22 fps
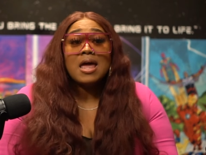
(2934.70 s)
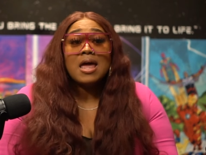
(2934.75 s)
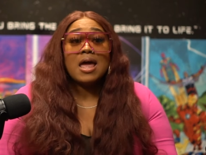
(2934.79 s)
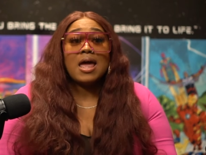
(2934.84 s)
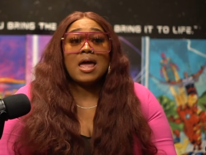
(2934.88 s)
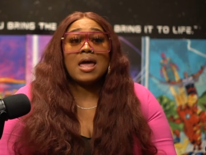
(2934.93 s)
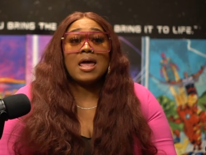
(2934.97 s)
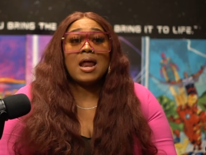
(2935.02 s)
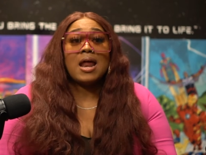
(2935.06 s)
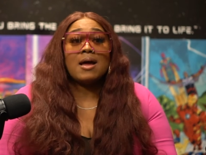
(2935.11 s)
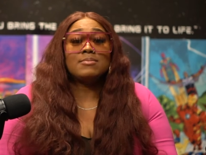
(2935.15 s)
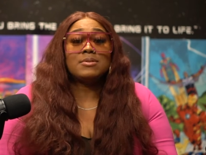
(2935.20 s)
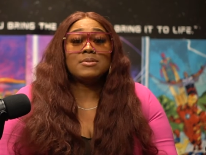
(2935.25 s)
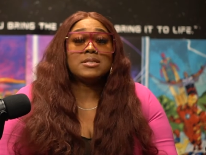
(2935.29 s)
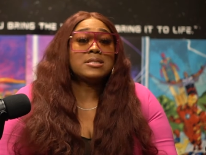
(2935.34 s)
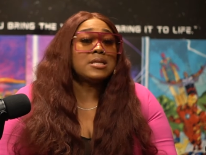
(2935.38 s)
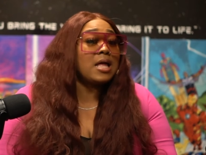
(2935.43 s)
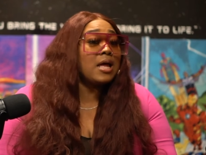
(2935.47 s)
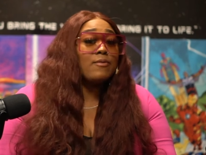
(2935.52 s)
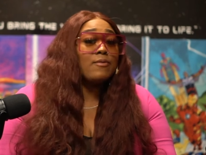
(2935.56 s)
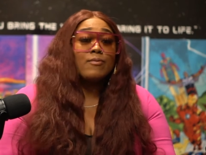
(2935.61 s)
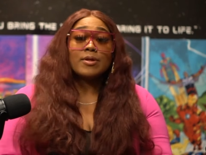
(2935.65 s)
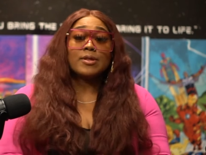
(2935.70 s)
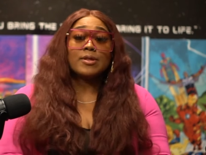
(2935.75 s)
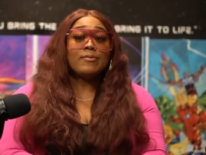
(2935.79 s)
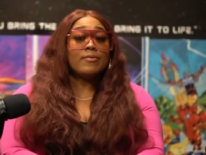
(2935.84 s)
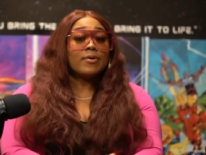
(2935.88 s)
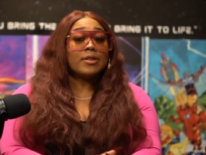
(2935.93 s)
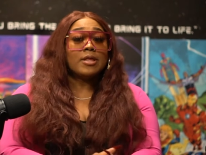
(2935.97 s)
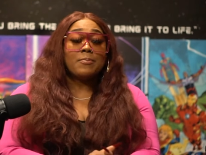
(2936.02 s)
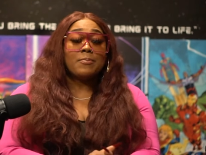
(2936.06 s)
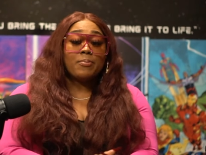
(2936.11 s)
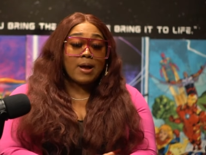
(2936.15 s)
and i'm just like really
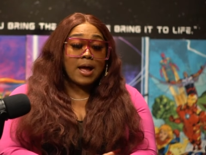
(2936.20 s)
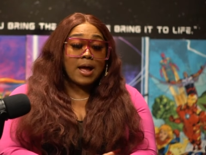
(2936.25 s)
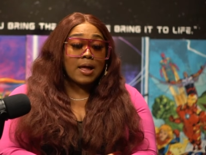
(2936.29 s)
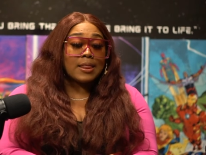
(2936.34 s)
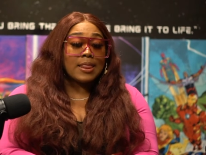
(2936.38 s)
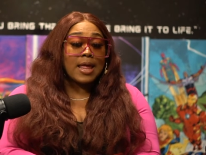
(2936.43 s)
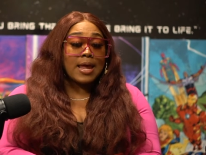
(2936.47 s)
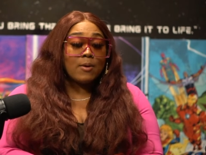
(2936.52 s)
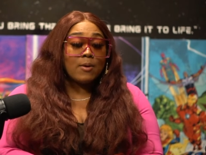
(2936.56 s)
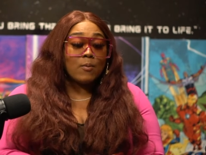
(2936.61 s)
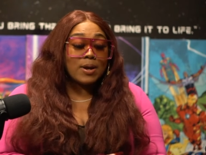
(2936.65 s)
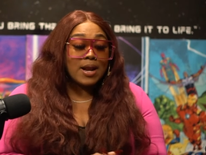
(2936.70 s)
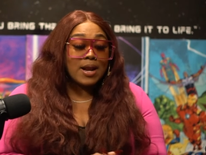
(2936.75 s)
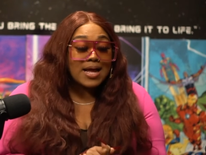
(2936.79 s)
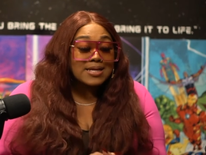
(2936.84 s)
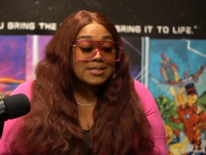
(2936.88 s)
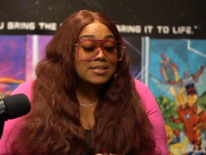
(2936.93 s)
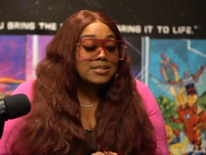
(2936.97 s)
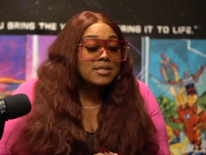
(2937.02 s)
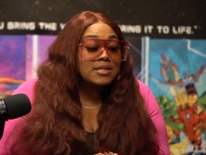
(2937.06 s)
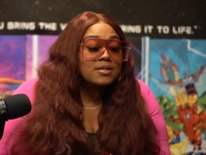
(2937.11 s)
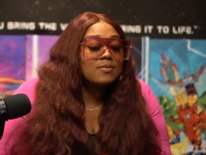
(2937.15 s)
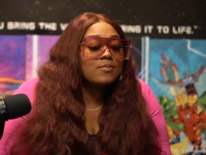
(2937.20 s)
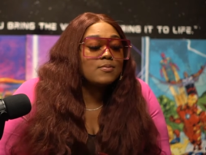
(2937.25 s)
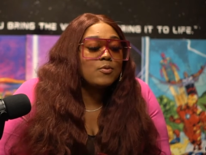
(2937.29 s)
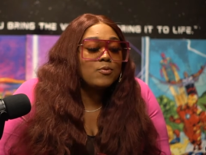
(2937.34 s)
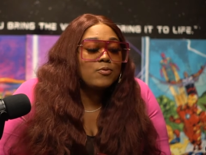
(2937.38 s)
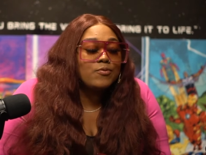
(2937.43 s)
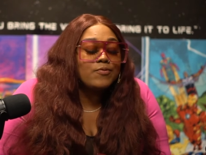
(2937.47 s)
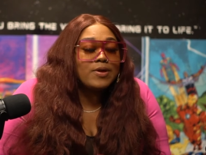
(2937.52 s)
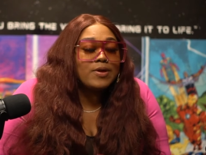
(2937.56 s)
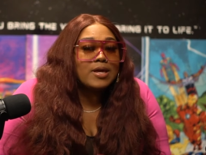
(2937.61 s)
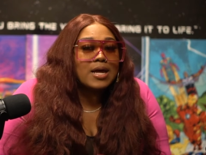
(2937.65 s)
really proud like when i see a
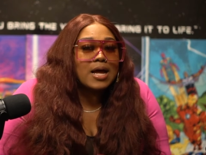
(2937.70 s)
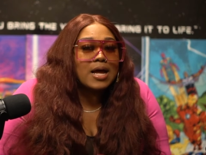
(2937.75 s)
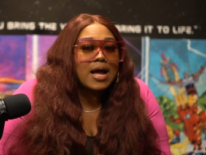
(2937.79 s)
movie